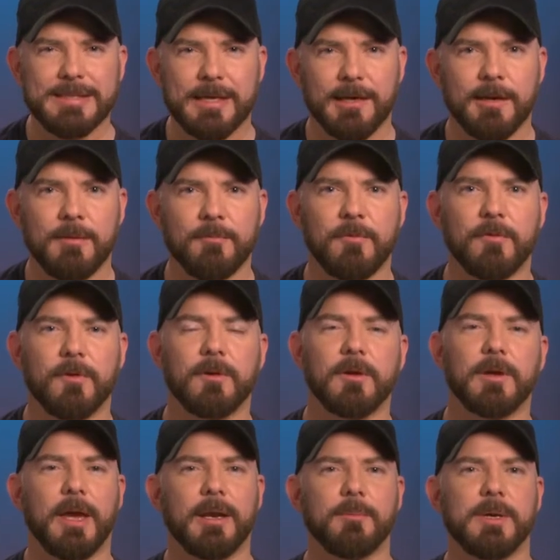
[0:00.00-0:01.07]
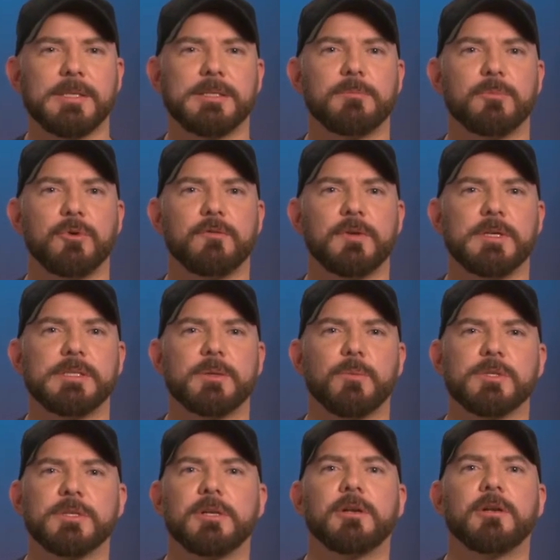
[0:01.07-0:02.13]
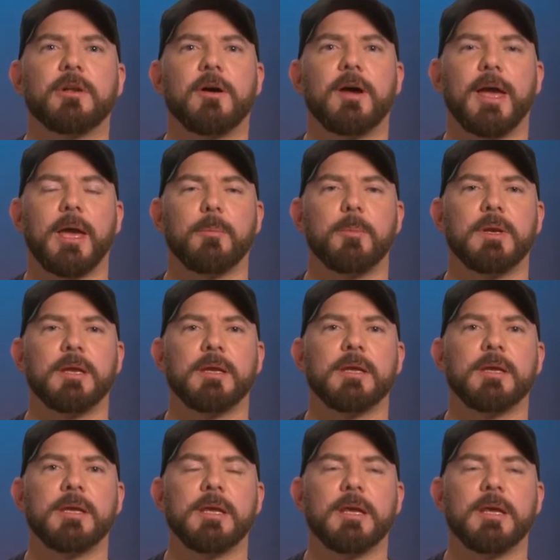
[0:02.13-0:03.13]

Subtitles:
time for animated movies. There wasn't a lot happening,